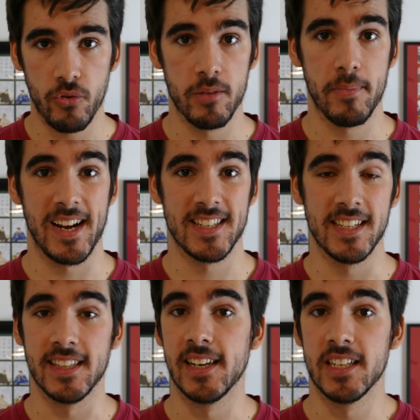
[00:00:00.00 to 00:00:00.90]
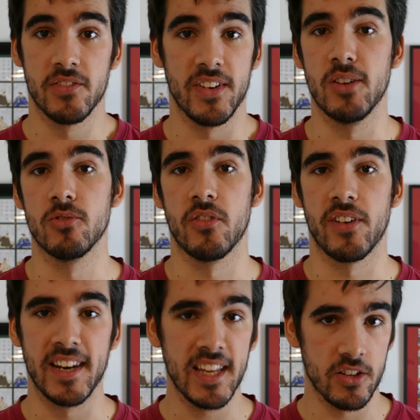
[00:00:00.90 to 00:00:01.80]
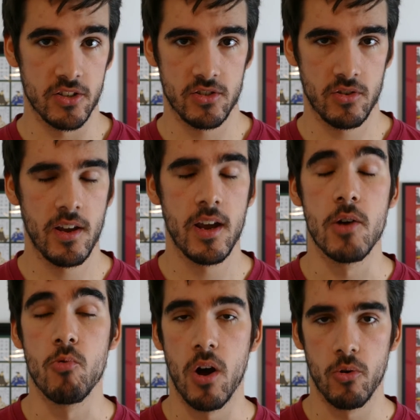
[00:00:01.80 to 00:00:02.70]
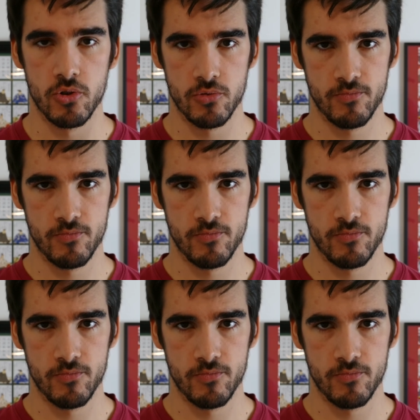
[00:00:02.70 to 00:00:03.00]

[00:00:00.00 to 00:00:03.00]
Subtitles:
with Praxiteles Venus of Cnidos. He wrote,